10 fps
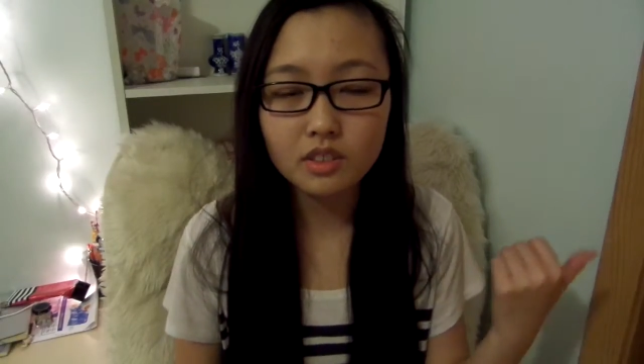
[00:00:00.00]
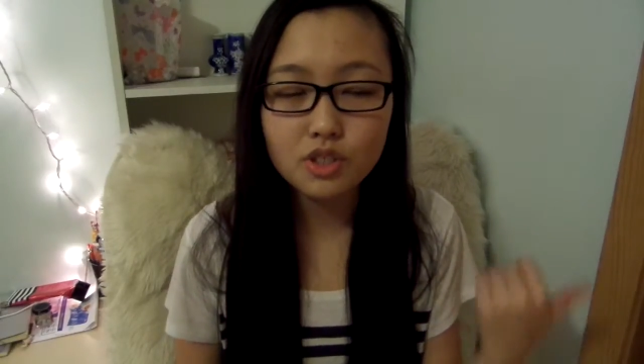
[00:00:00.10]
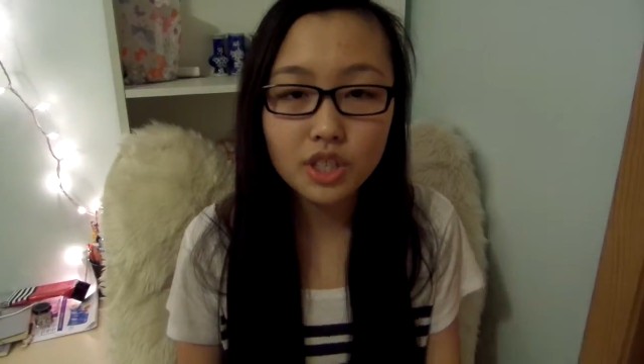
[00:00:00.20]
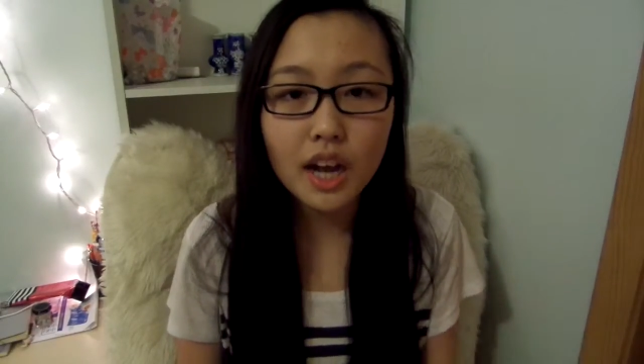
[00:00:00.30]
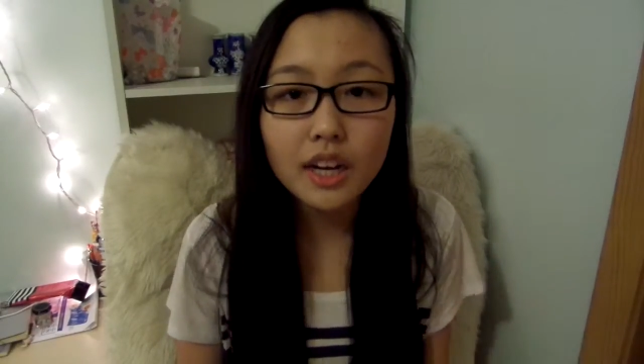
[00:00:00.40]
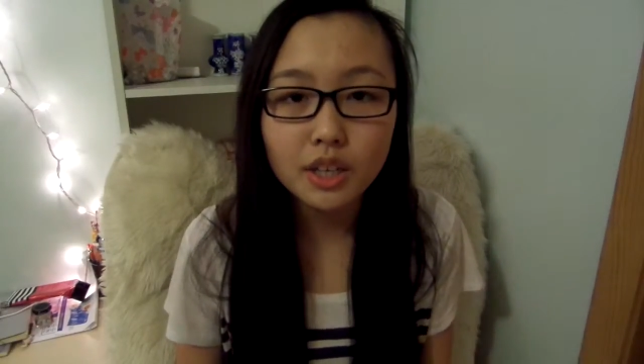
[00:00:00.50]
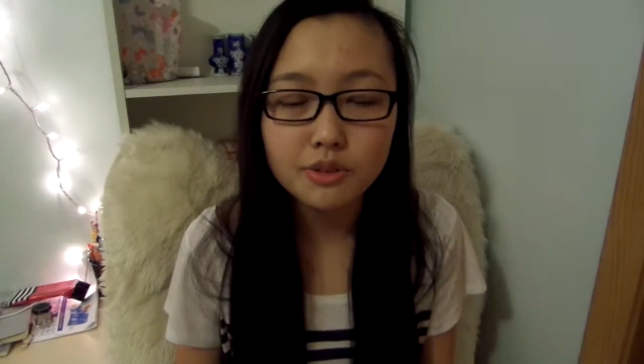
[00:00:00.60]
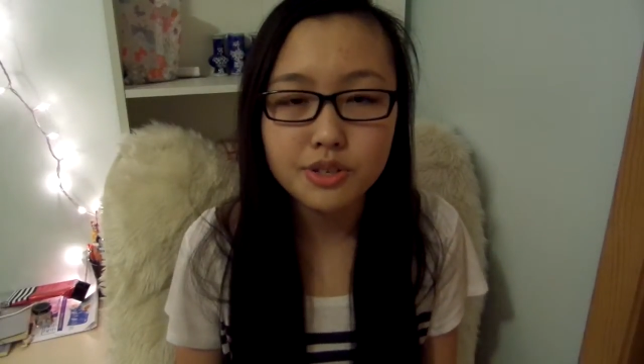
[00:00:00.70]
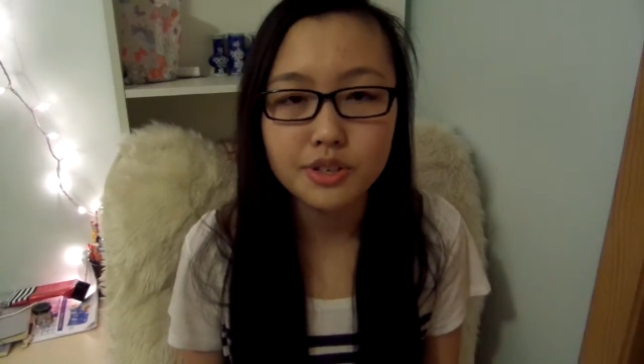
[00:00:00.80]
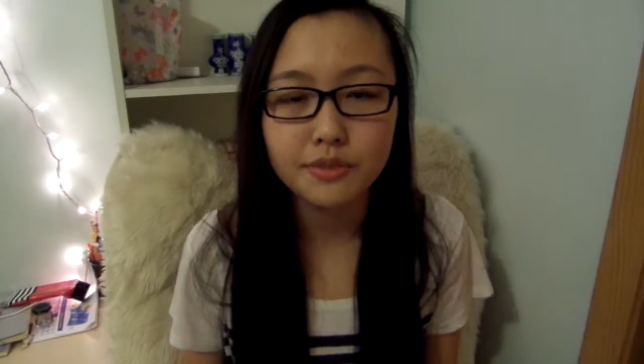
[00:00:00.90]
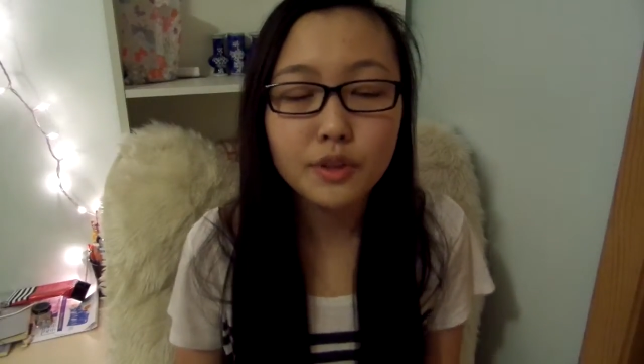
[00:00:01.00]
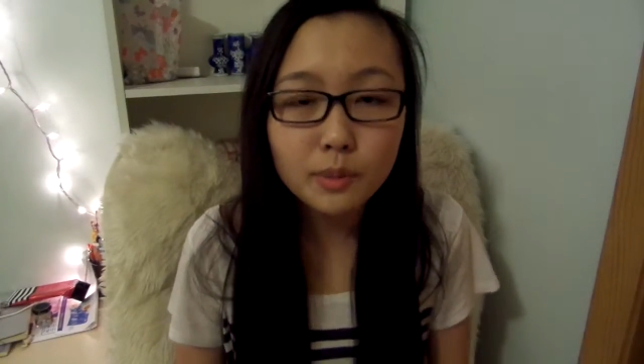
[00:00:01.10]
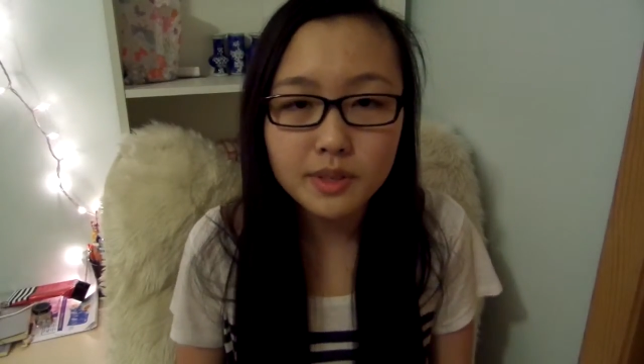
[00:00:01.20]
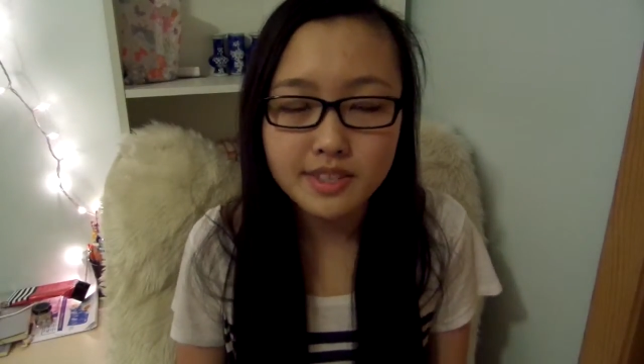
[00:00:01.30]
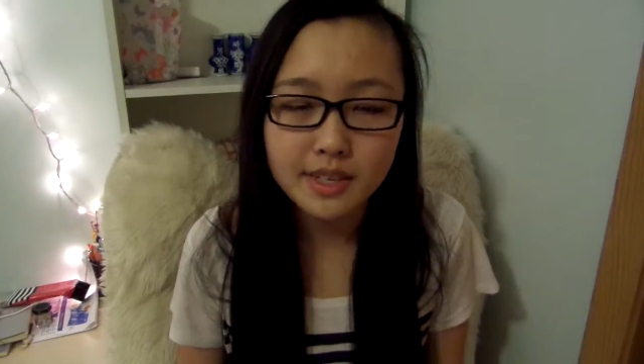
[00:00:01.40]
Chicago to the
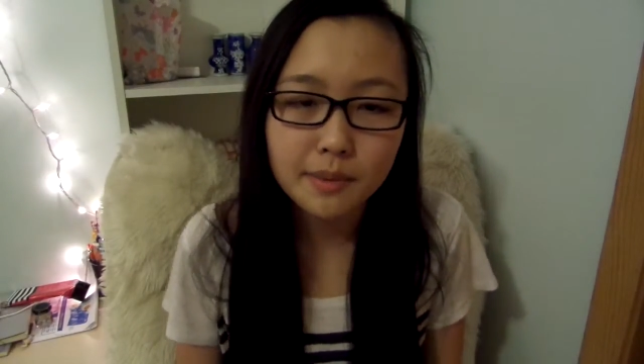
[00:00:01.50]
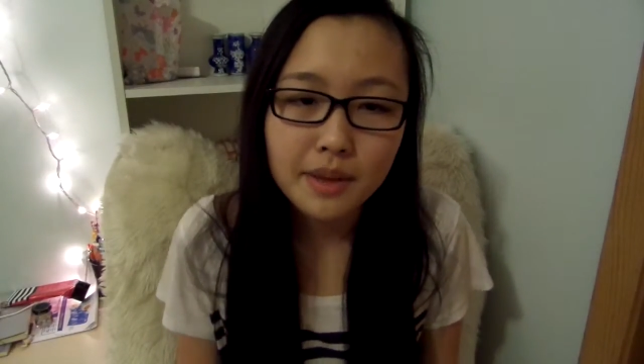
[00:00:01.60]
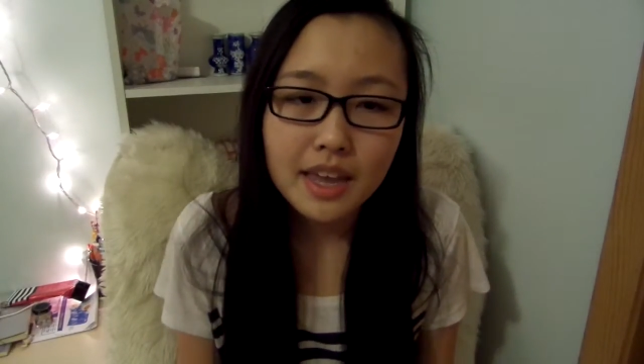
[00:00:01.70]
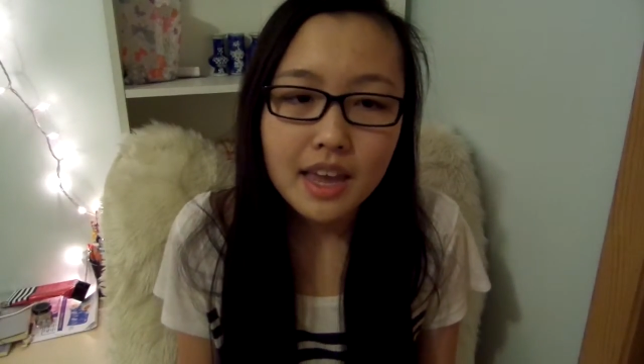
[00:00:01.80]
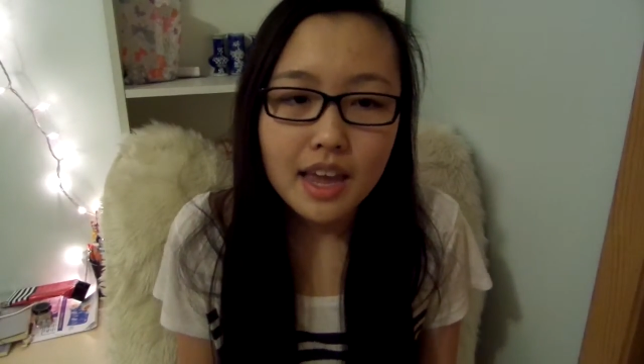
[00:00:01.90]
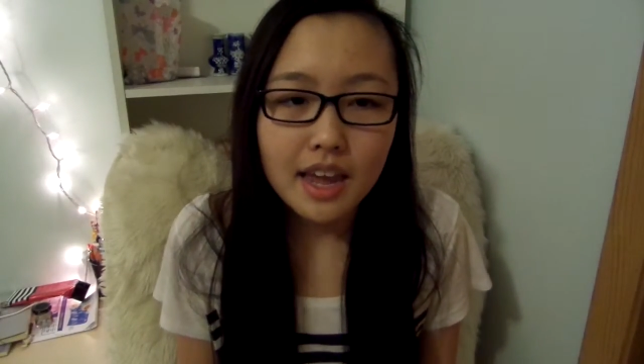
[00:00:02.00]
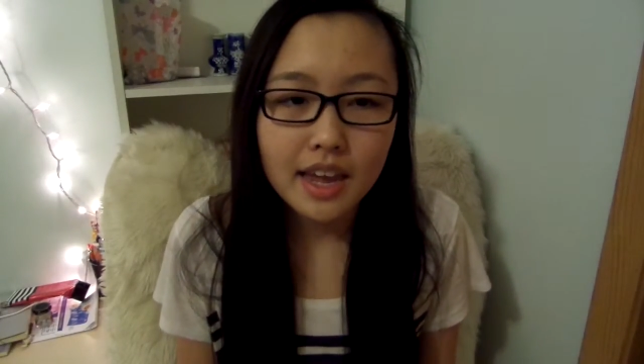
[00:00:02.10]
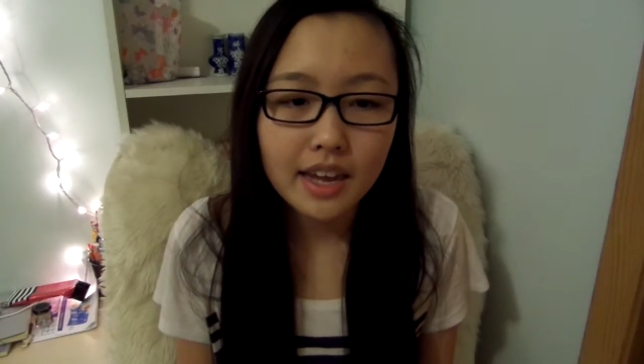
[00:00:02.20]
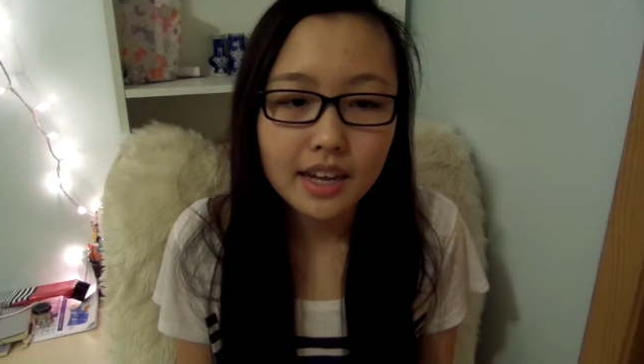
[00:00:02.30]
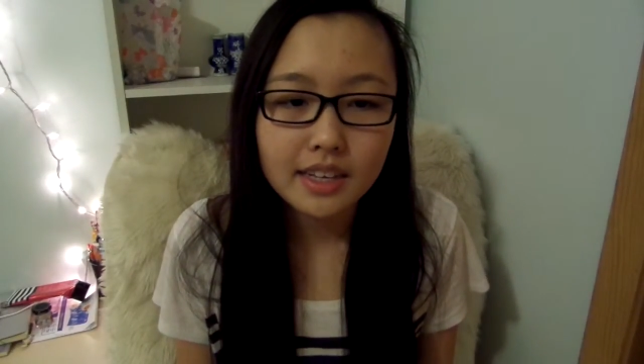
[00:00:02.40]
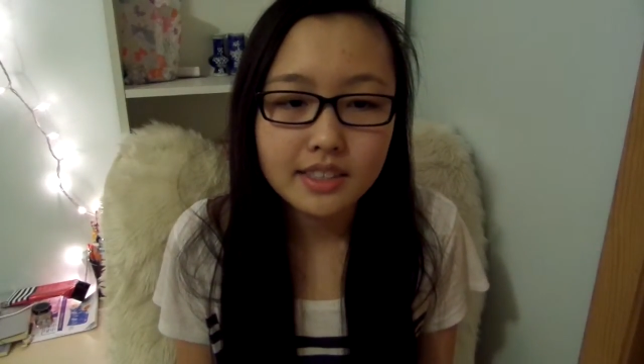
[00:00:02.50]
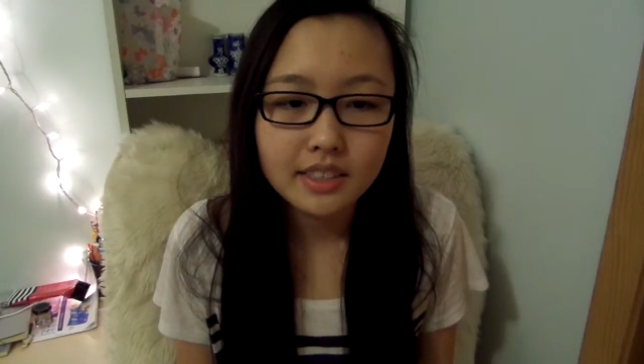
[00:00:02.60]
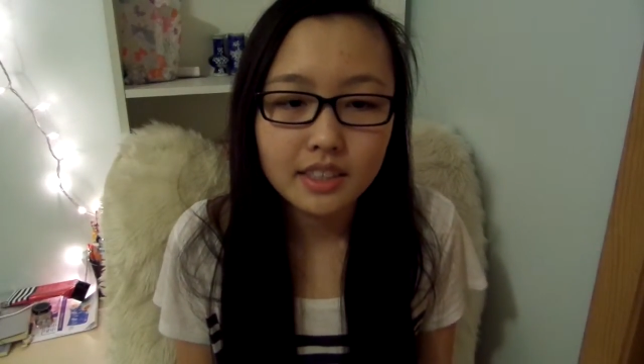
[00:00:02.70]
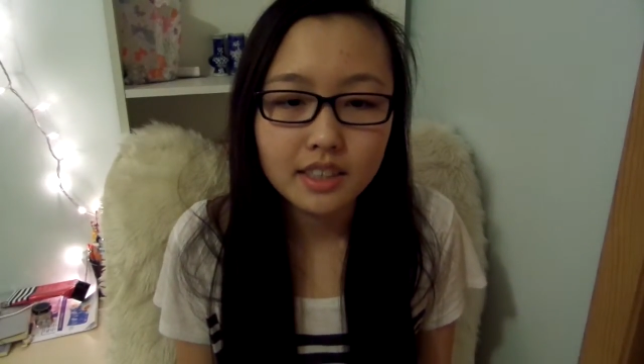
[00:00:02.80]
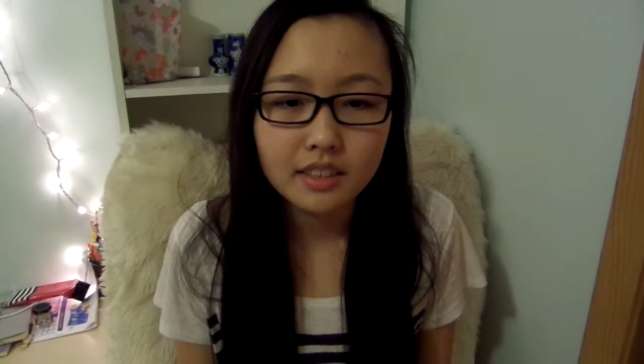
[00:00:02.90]
Field Museum,
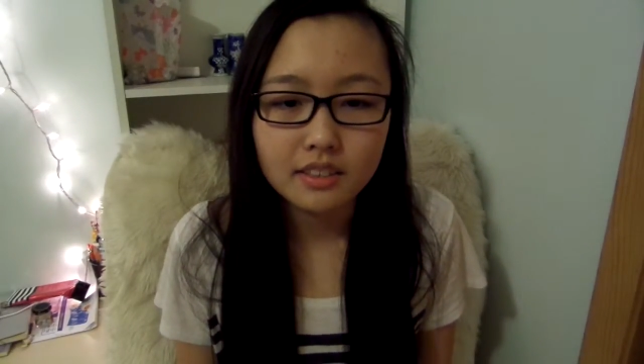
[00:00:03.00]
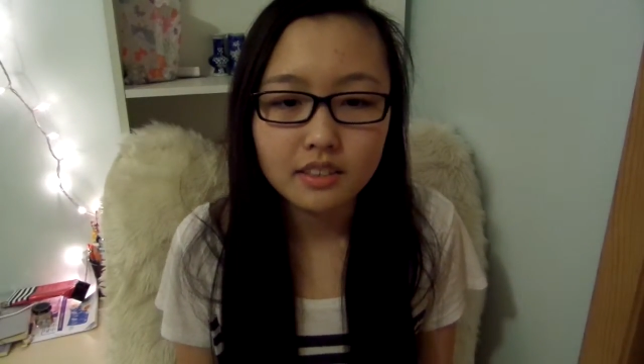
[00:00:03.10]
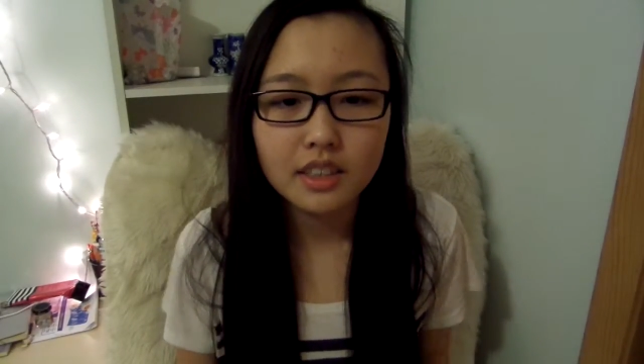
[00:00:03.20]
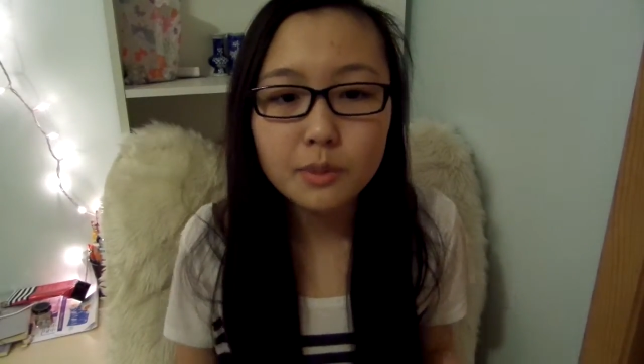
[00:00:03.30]
and